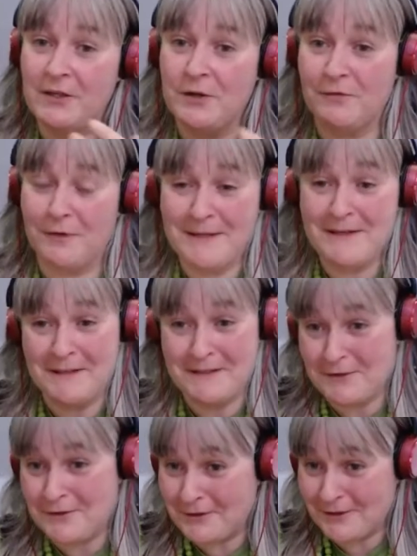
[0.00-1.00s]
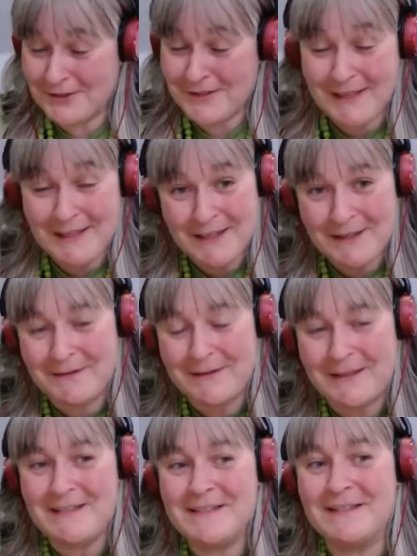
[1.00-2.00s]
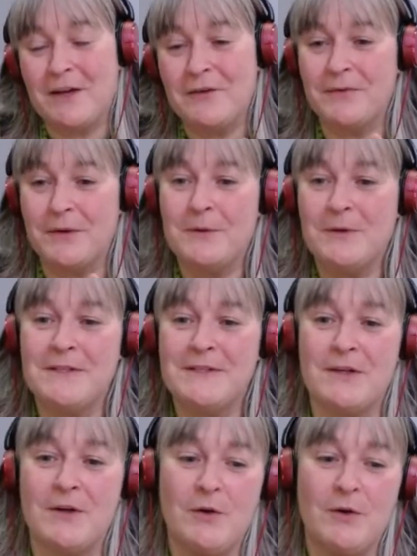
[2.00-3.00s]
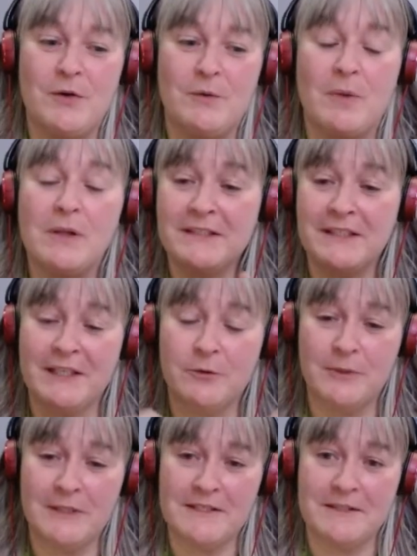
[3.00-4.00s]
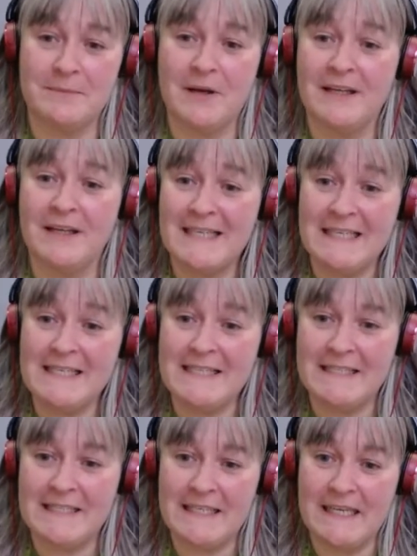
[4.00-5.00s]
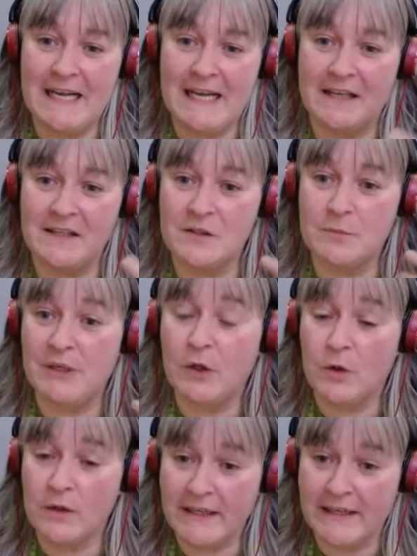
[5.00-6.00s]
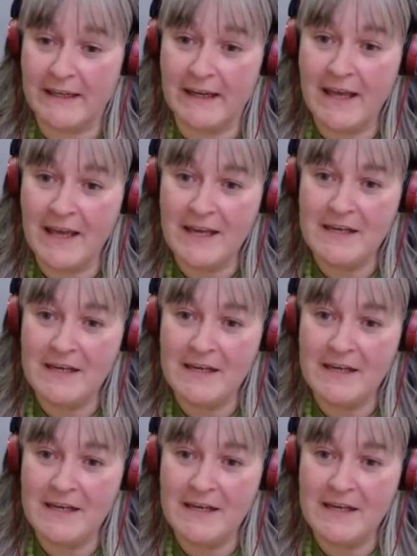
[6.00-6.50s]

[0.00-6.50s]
in your very nice introduction, thank you, is that I focus on multilingualism, identity, and belonging.